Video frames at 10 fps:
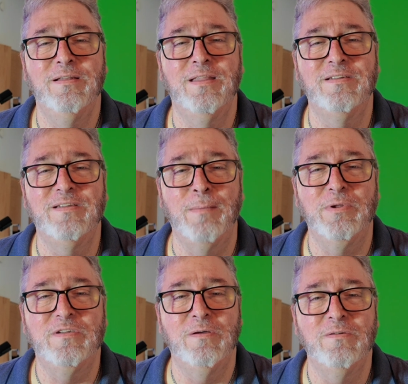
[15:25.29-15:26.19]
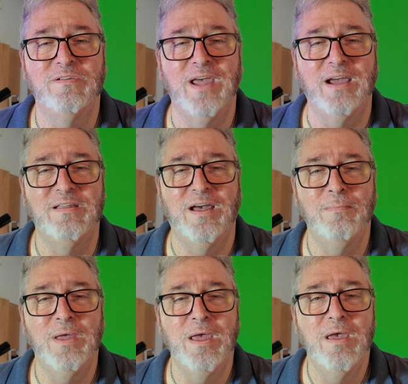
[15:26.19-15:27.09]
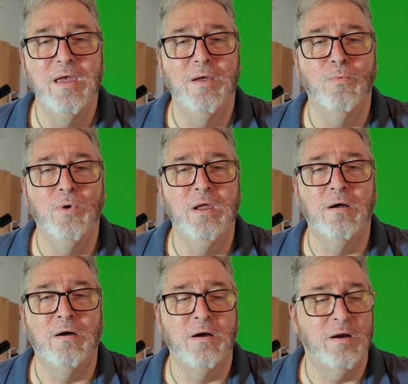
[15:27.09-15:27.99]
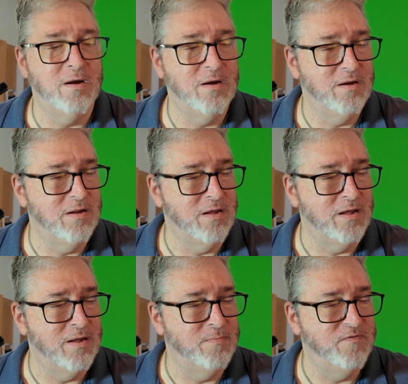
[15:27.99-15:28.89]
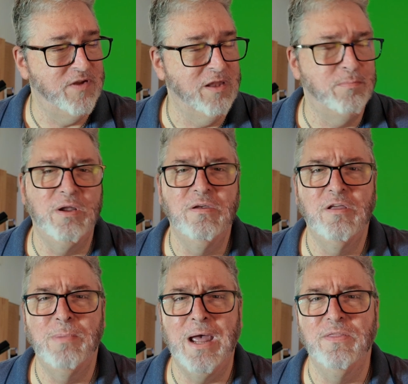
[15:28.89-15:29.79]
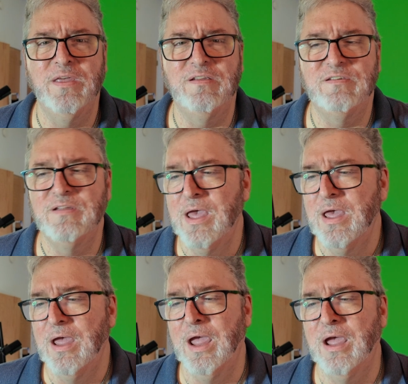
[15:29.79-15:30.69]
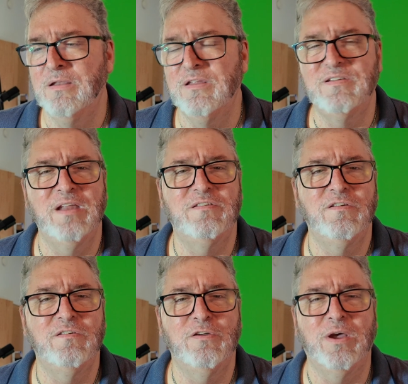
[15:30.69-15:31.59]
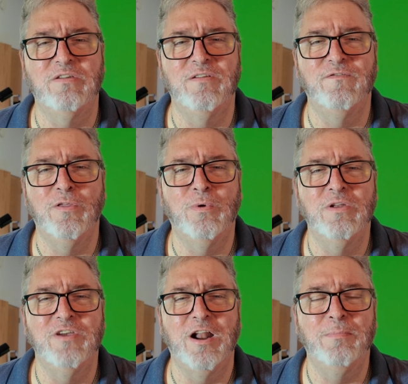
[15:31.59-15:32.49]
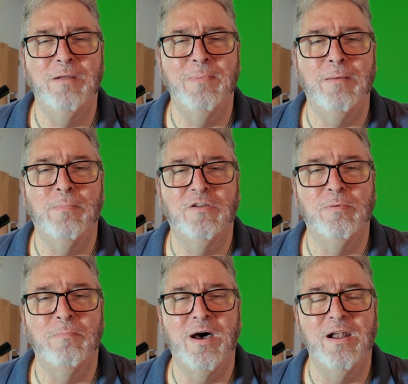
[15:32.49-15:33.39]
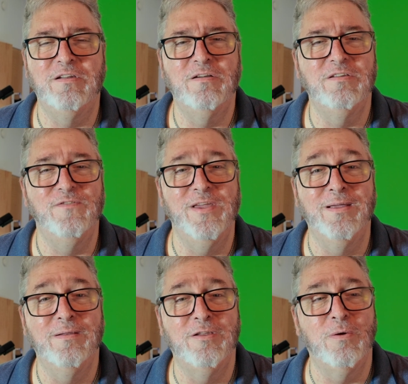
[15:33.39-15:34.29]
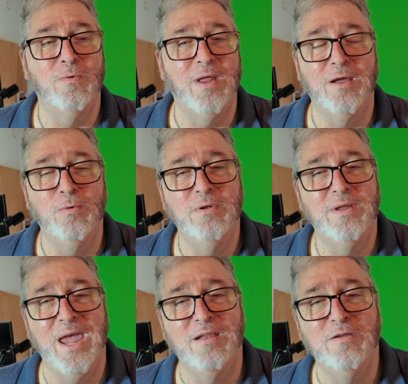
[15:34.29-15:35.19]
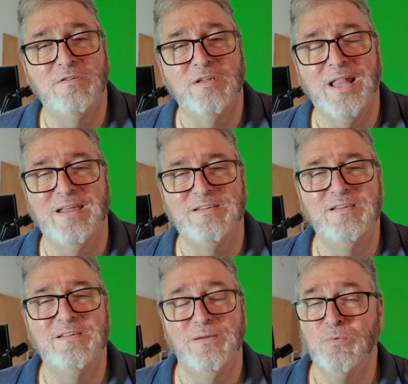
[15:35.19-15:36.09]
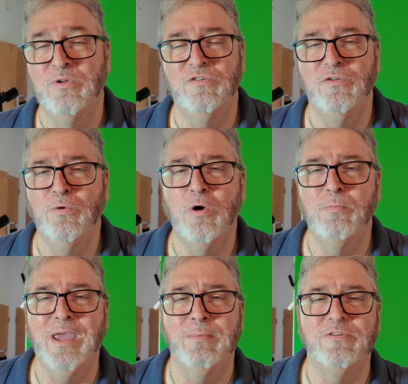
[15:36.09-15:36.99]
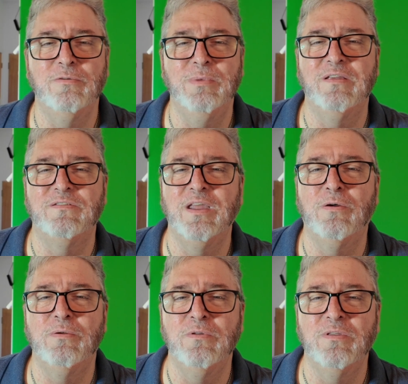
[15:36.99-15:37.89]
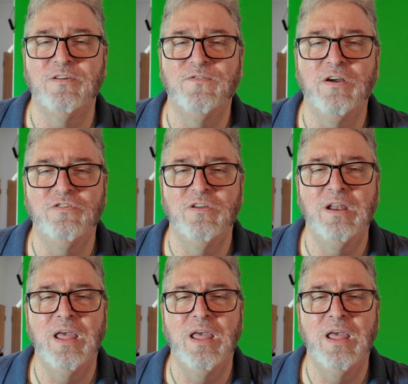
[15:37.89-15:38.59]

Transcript: episode's Tech Time. We are feeling pretty good about this. And this answers the question for the one gentleman about multiple monitors. If you can't use the glasses, which you won't be able to because they don't do this function,